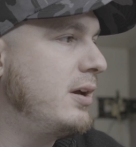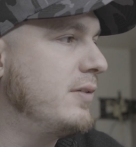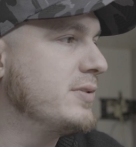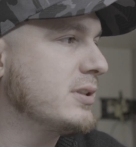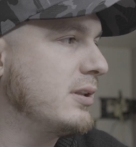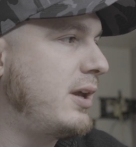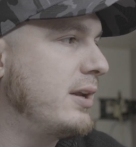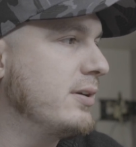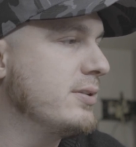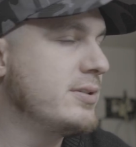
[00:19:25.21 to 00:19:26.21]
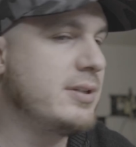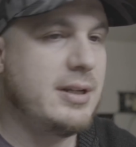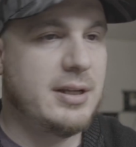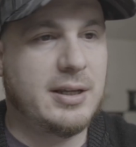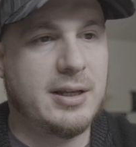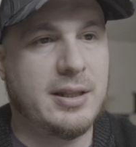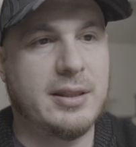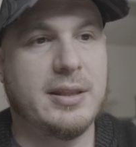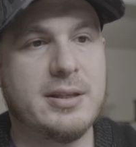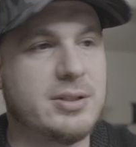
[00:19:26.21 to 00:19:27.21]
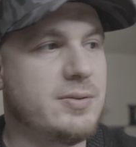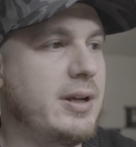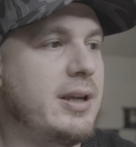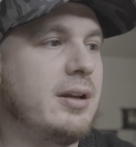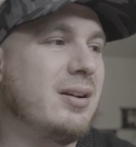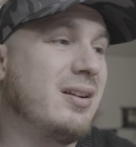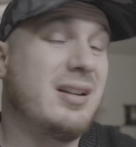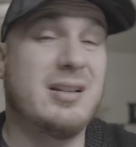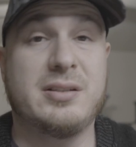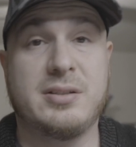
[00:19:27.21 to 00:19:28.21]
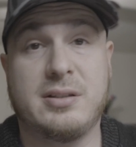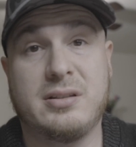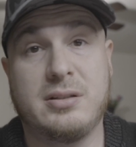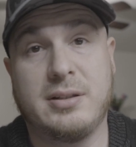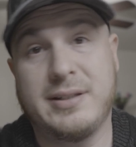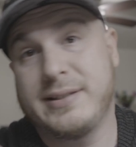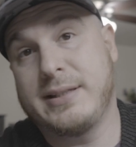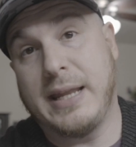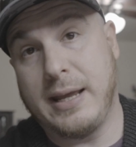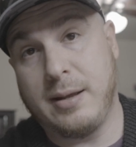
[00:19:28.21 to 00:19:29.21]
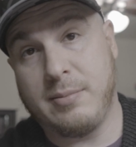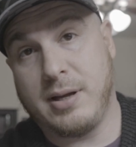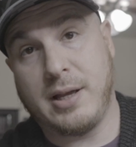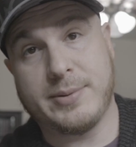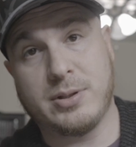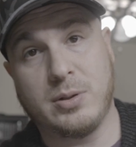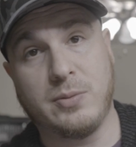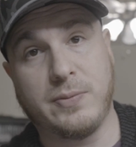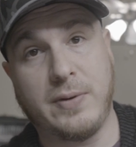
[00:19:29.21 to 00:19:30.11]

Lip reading: of sliders, and this right here is, to this day, my absolute